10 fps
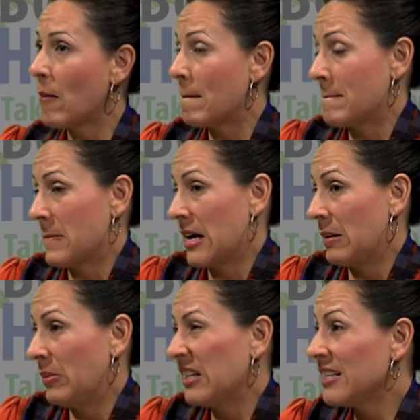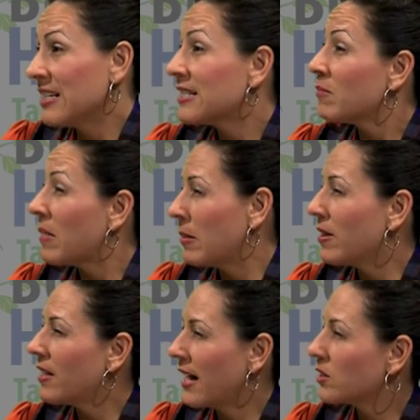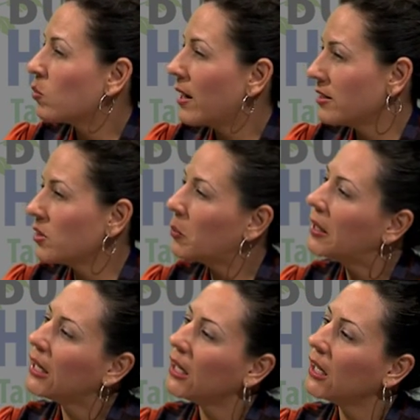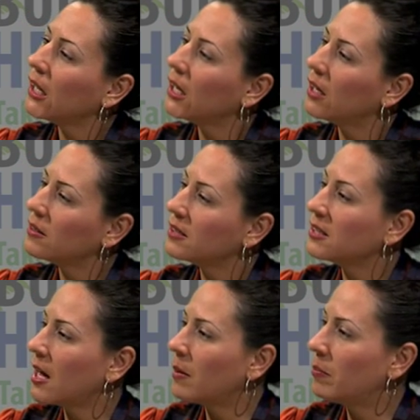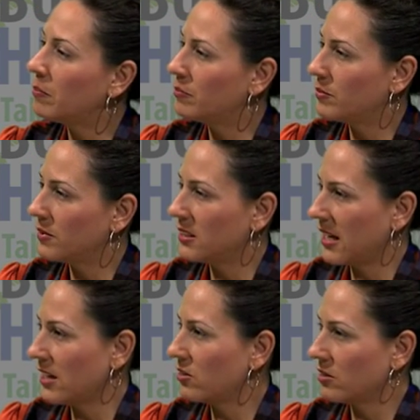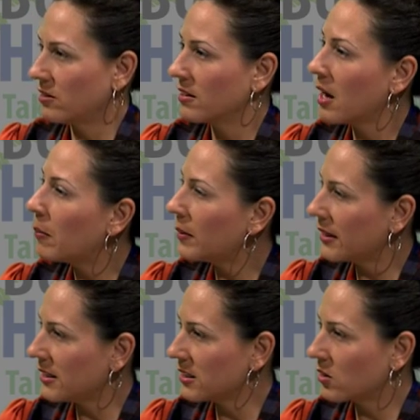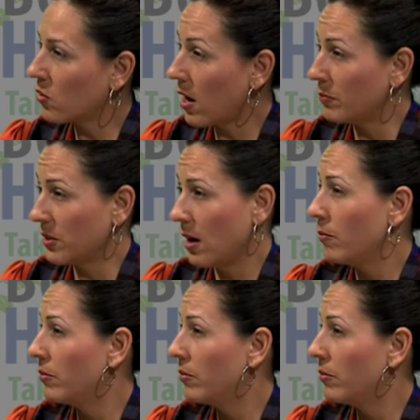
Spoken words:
My opinion is that maybe that's why so many substandard companies cropped up.